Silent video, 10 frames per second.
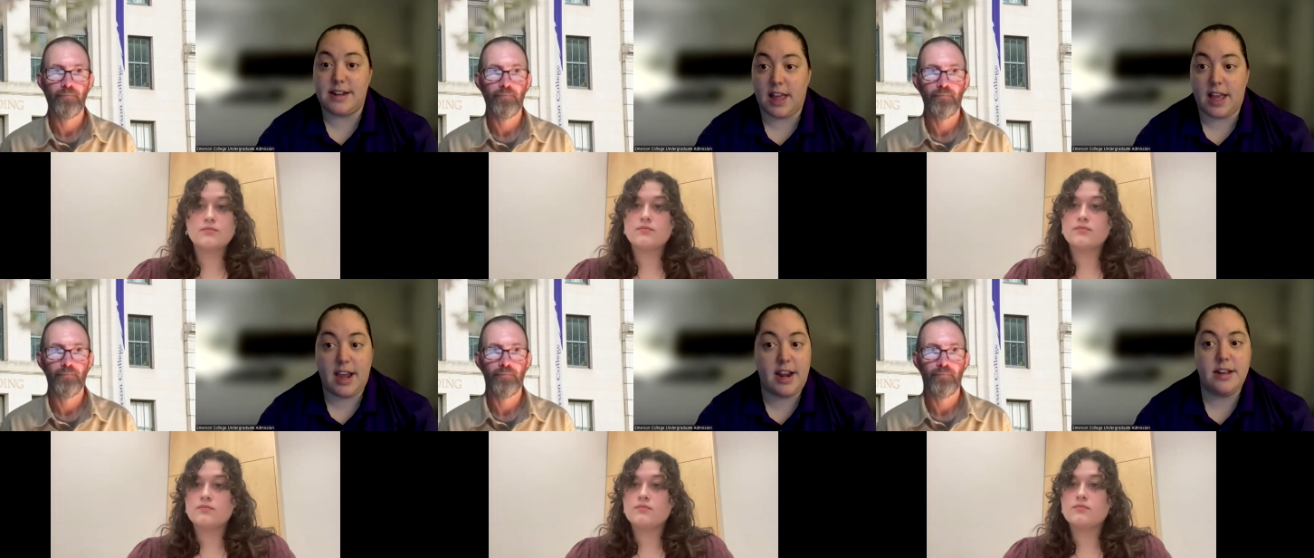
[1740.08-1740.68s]

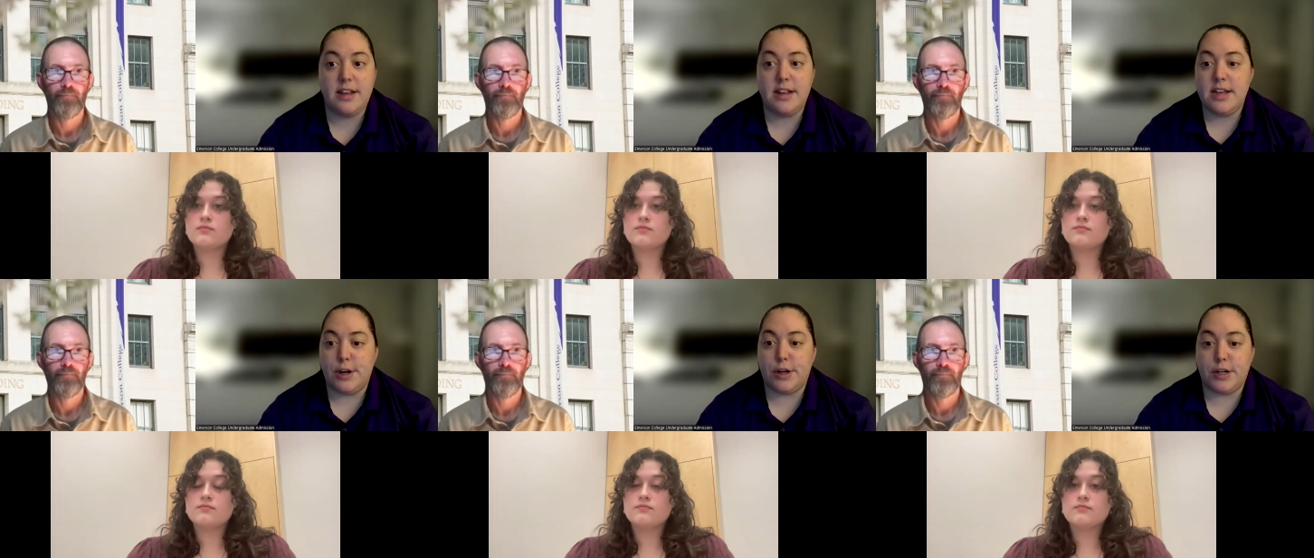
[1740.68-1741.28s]
Speaker 1: deadline,
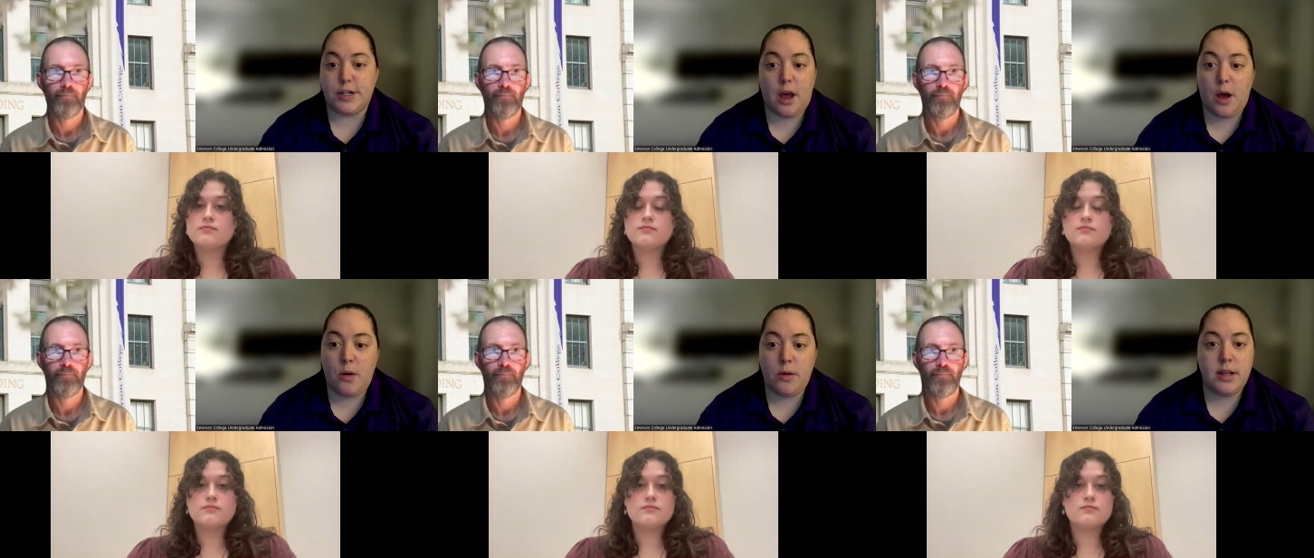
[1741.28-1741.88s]
you're good to
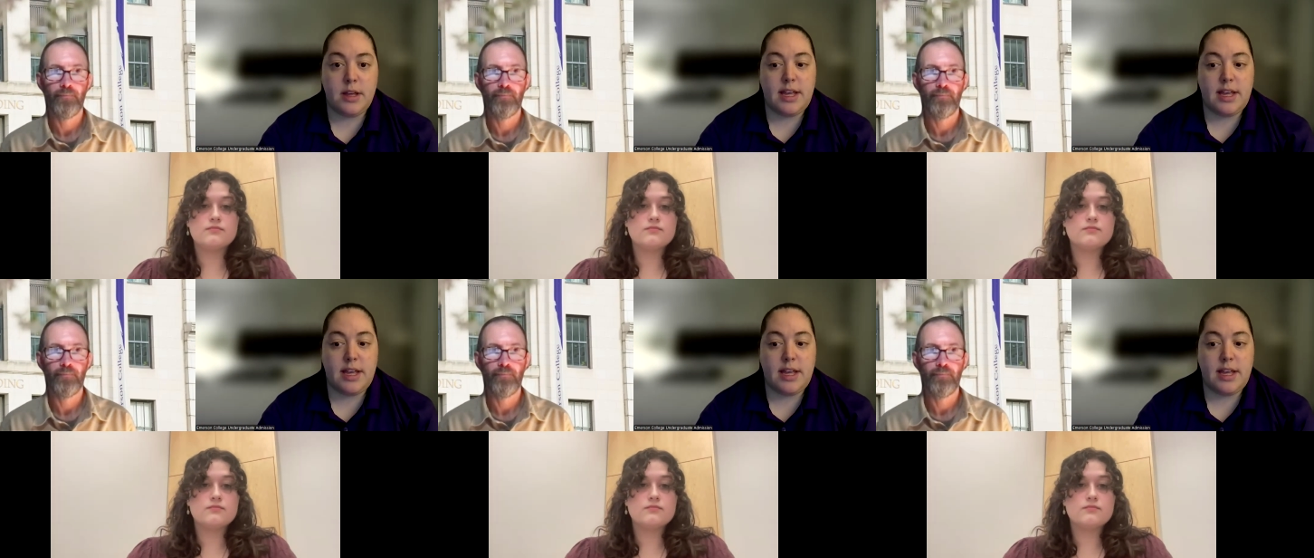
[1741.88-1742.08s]
go.